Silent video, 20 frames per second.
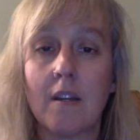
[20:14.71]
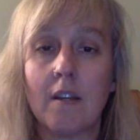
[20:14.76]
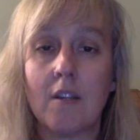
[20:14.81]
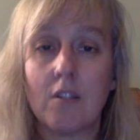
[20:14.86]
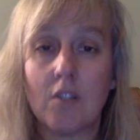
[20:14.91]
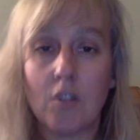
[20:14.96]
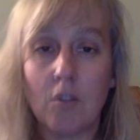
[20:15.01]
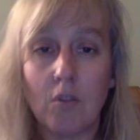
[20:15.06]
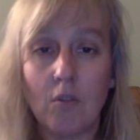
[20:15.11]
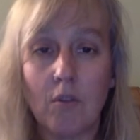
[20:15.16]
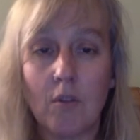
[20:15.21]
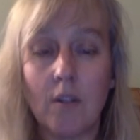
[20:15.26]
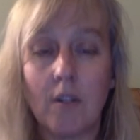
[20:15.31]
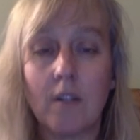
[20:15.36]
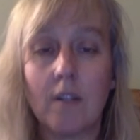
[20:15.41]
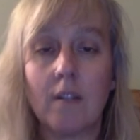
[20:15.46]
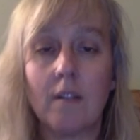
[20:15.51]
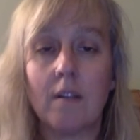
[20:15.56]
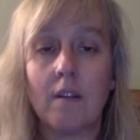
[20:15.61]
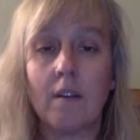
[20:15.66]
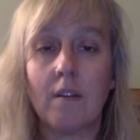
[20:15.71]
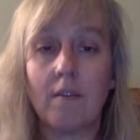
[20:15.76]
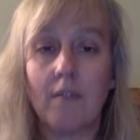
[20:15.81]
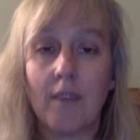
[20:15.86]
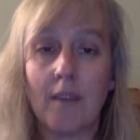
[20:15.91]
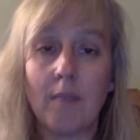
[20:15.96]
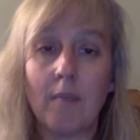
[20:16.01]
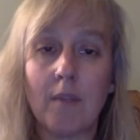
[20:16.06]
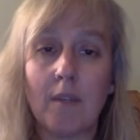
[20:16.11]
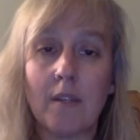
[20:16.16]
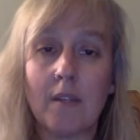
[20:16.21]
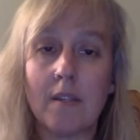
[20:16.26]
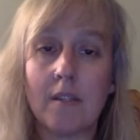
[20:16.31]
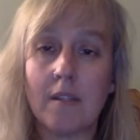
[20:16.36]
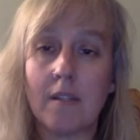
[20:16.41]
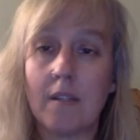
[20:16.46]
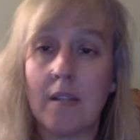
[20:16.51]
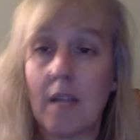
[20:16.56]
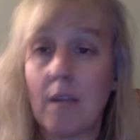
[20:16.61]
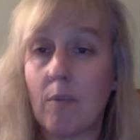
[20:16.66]
children, families,
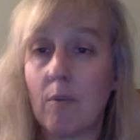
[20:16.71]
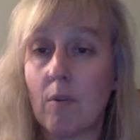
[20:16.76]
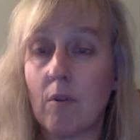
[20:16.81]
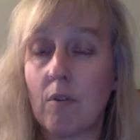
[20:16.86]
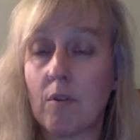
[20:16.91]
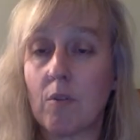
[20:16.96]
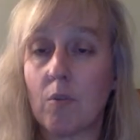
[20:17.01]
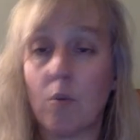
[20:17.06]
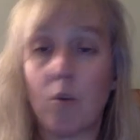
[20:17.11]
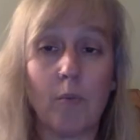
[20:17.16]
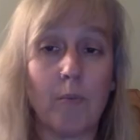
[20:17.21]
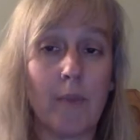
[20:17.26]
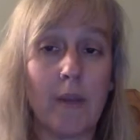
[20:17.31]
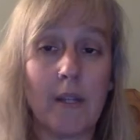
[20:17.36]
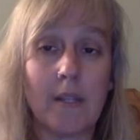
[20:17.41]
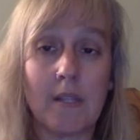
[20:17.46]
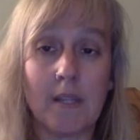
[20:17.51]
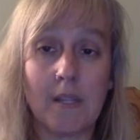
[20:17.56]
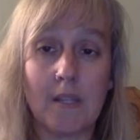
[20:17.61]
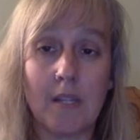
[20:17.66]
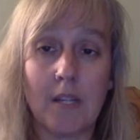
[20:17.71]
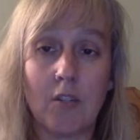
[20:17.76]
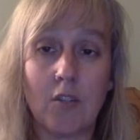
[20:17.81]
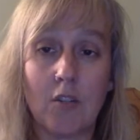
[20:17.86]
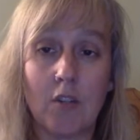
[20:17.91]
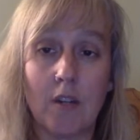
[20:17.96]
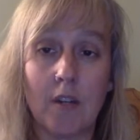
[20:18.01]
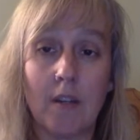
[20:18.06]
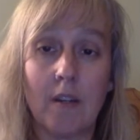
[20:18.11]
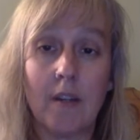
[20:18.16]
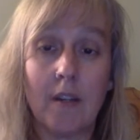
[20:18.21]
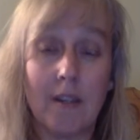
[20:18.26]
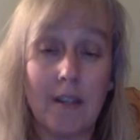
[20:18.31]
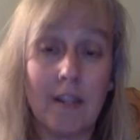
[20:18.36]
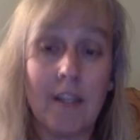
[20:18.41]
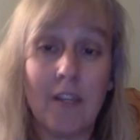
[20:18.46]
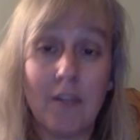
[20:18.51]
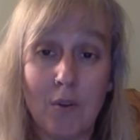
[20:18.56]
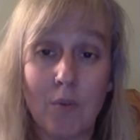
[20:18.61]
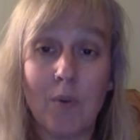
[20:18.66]
neighbors, workmates, etc.,
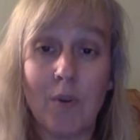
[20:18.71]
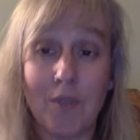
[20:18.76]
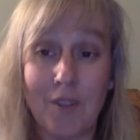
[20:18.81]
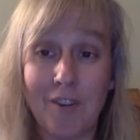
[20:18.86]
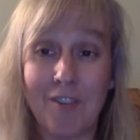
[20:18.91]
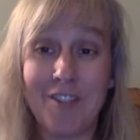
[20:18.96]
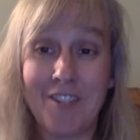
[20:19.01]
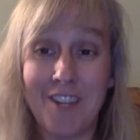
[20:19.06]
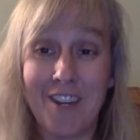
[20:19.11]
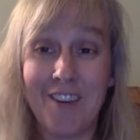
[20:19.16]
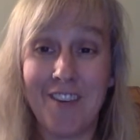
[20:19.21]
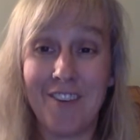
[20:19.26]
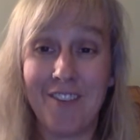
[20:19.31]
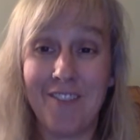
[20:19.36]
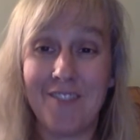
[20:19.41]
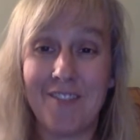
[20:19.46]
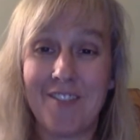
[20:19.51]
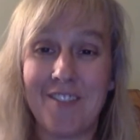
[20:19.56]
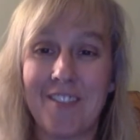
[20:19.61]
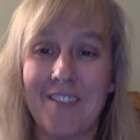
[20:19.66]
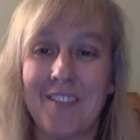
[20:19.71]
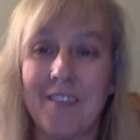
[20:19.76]
even with ourselves,